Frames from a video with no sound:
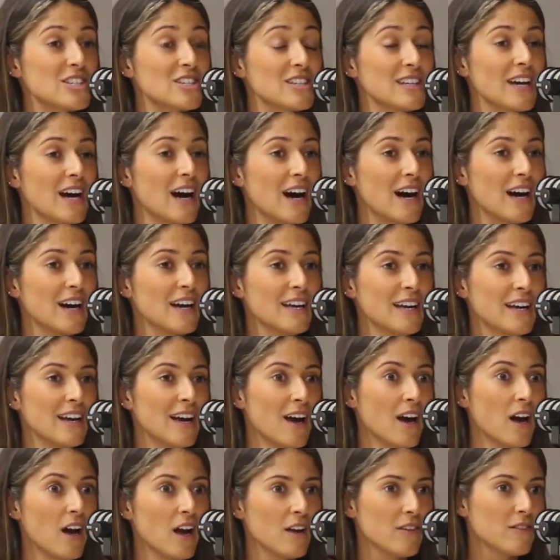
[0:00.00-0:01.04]
year,
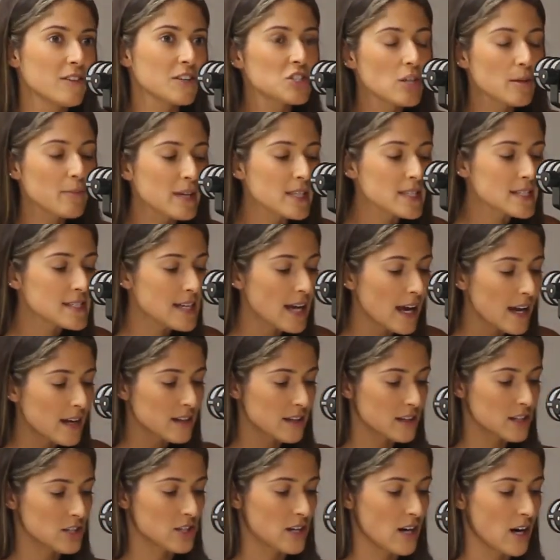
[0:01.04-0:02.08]
and I've literally been standing
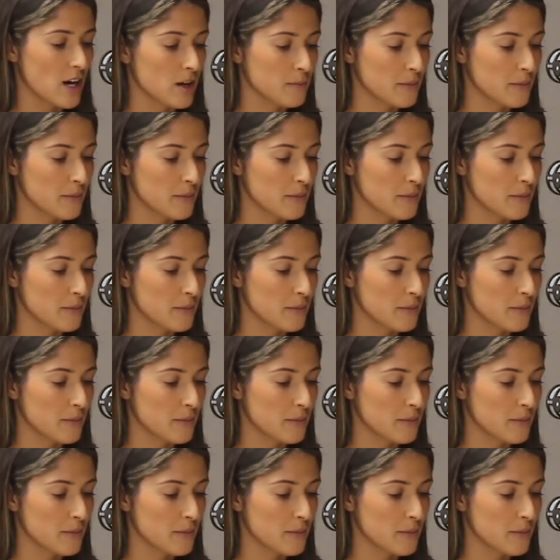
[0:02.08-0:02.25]
in the shower.